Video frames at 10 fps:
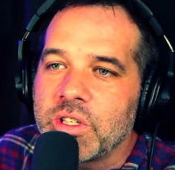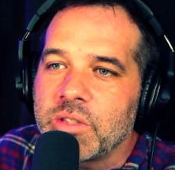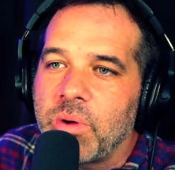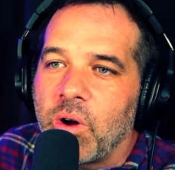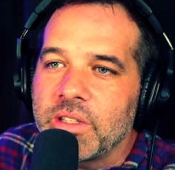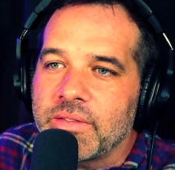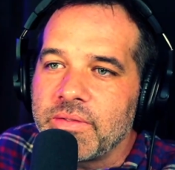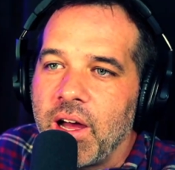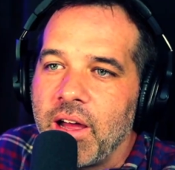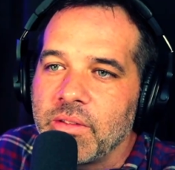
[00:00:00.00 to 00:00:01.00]
it's parties of
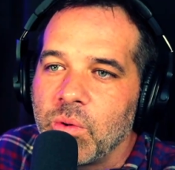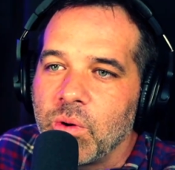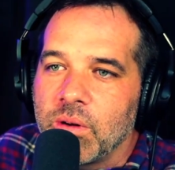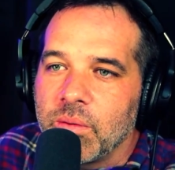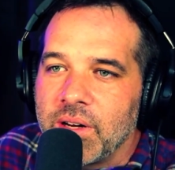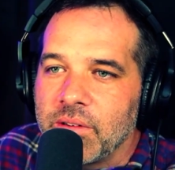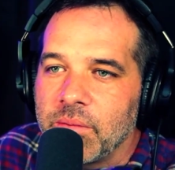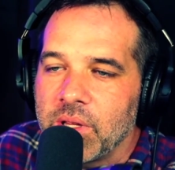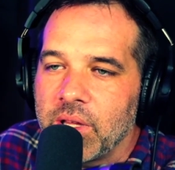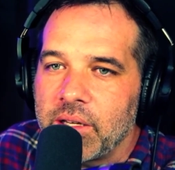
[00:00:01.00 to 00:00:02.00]
5 or more or whatever,
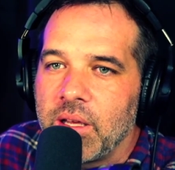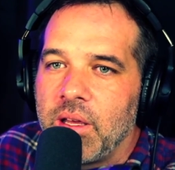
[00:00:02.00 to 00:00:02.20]
but like